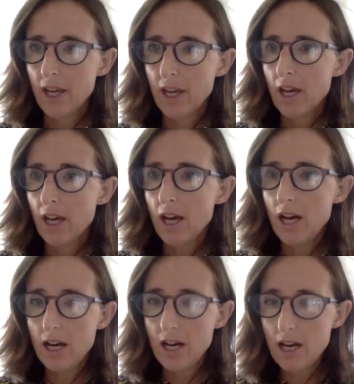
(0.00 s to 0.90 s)

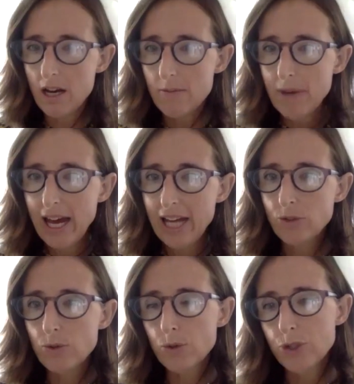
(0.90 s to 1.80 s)
And
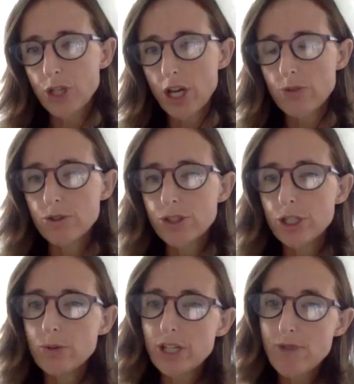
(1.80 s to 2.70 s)
also, do you
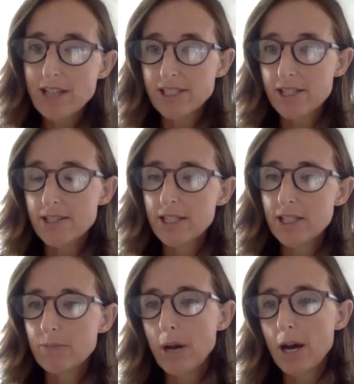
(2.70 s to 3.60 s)
need residency
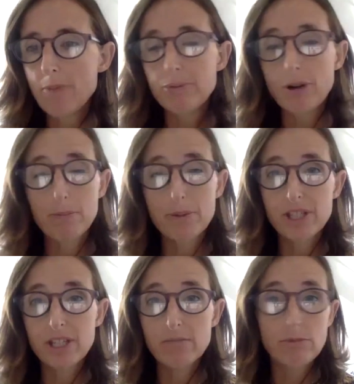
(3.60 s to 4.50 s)
to buy a
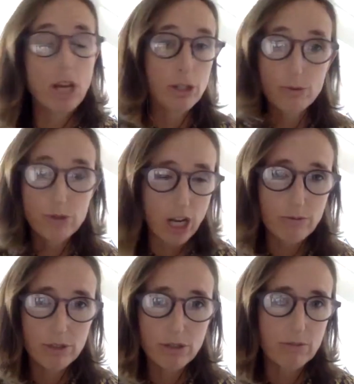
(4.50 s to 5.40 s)
property? No, you don't.
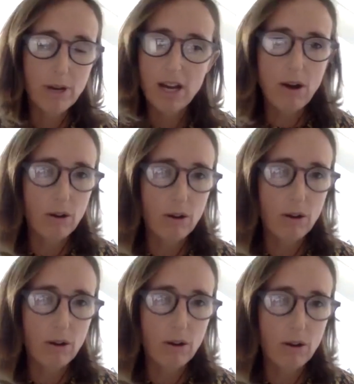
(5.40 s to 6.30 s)
You can buy a
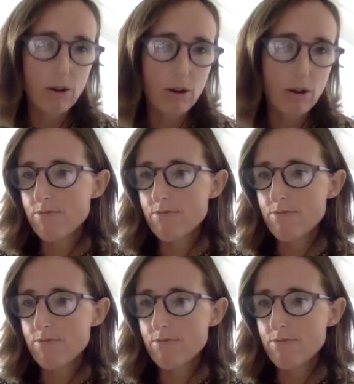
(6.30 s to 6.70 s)
holiday home.